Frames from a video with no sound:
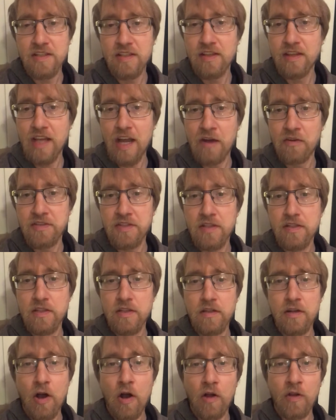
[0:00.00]
and thousands
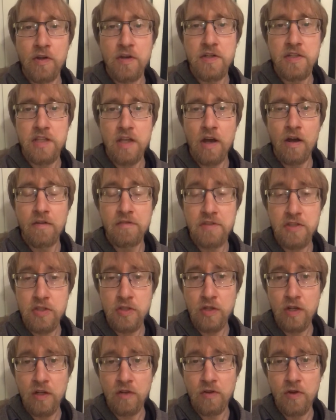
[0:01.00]
of dollars of
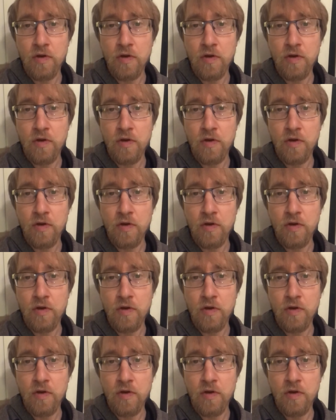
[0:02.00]
student